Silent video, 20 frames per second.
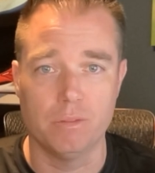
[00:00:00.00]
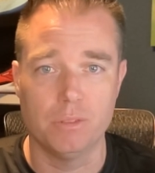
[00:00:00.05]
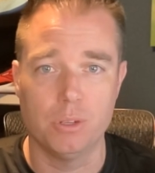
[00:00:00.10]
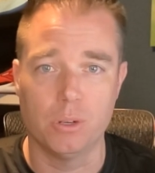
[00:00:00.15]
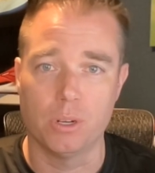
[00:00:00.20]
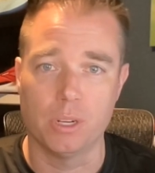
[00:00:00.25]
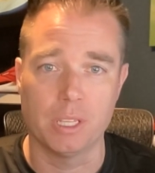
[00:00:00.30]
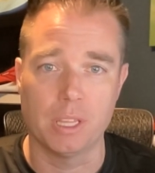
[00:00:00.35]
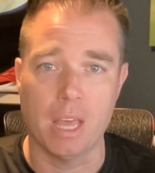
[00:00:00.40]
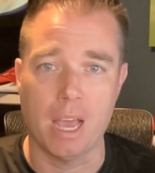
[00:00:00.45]

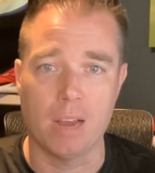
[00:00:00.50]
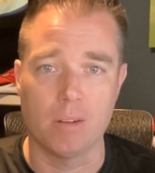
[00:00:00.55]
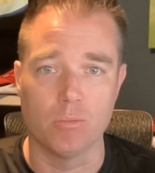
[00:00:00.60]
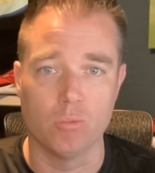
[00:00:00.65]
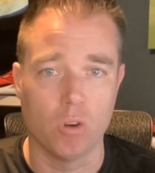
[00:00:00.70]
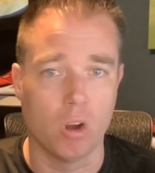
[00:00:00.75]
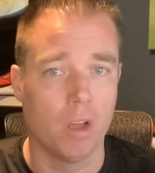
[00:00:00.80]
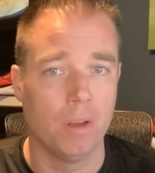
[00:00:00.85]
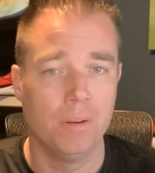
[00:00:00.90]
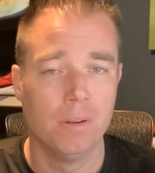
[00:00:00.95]
during that
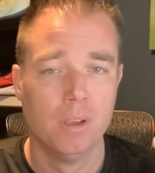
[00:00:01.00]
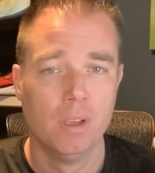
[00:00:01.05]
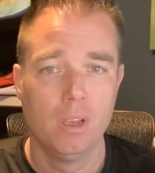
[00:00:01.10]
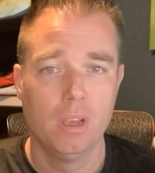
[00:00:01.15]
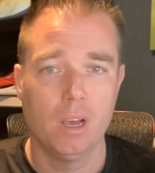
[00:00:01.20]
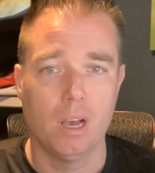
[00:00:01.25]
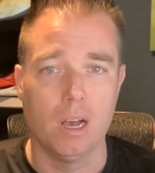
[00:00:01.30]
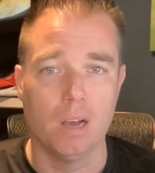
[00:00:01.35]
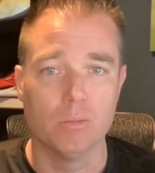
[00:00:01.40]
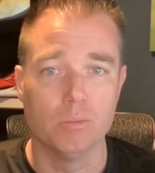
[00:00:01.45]
run.
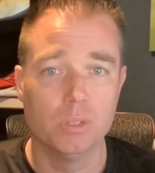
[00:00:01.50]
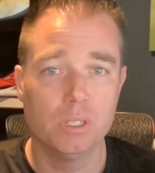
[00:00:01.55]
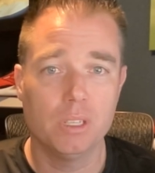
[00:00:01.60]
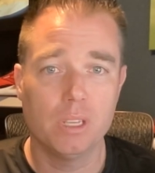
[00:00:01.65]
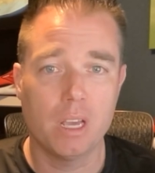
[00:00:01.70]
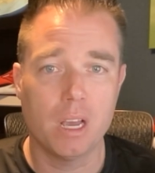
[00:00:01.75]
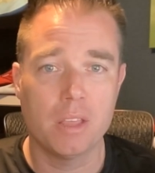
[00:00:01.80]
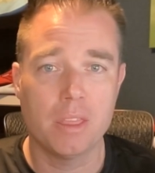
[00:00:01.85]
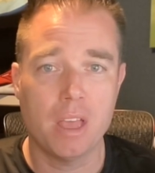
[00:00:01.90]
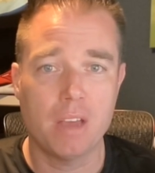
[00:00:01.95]

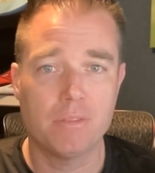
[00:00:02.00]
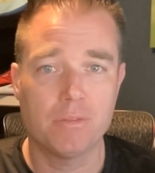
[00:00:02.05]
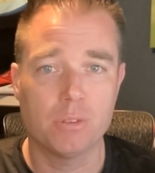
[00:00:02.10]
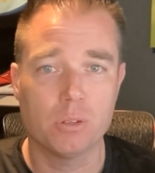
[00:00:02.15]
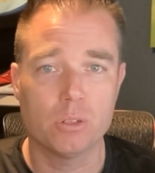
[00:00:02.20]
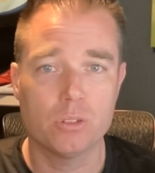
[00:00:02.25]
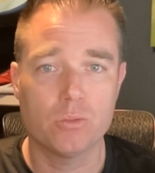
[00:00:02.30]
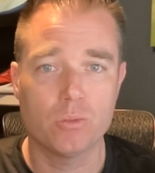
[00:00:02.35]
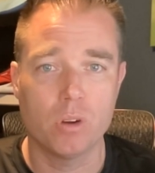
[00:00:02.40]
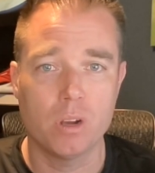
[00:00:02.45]
Really on that
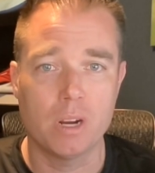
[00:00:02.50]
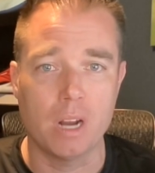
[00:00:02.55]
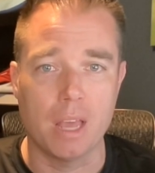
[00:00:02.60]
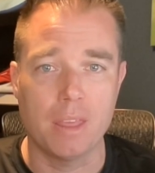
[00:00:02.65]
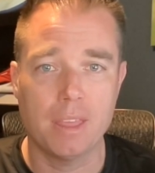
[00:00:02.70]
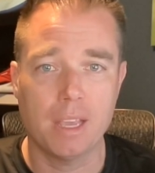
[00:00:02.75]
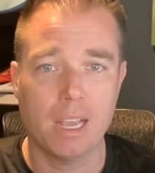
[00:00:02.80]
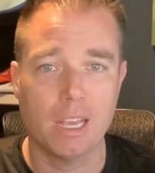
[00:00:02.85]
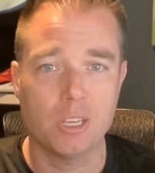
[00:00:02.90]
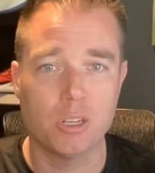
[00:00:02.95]
first run, I
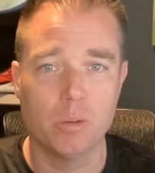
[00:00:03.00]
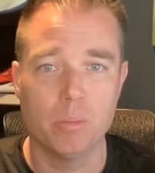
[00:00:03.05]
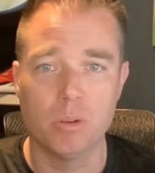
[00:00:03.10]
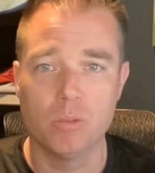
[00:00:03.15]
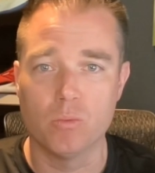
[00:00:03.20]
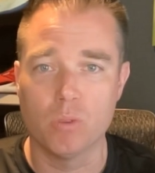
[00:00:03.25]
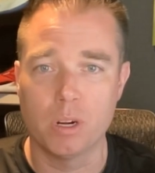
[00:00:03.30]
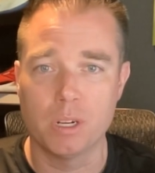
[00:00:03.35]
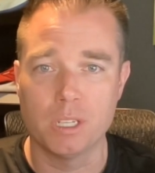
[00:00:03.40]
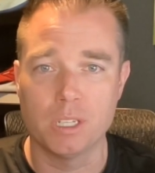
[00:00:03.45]
think I could have been
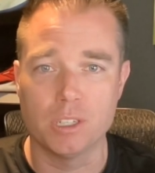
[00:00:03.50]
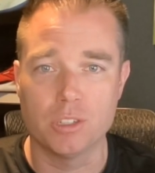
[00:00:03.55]
running in a